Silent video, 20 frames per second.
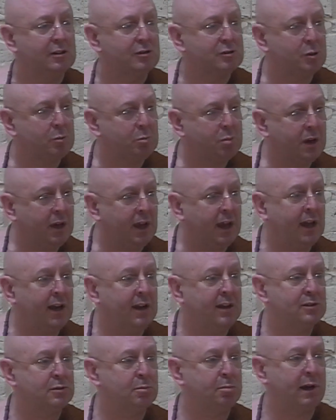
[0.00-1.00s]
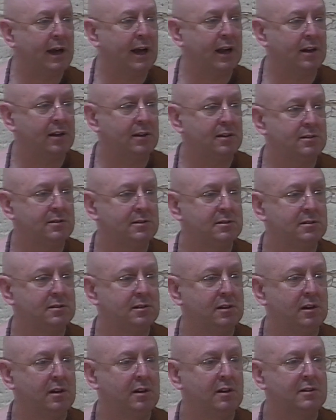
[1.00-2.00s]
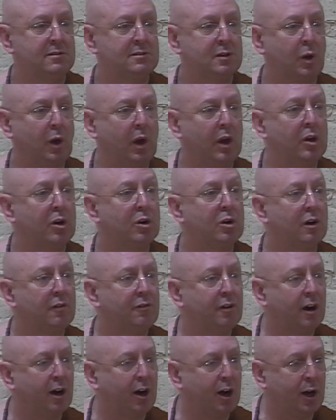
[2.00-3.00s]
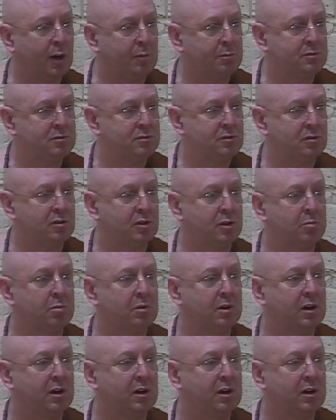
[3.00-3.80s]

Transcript: to be in his palace so he could offer alms to them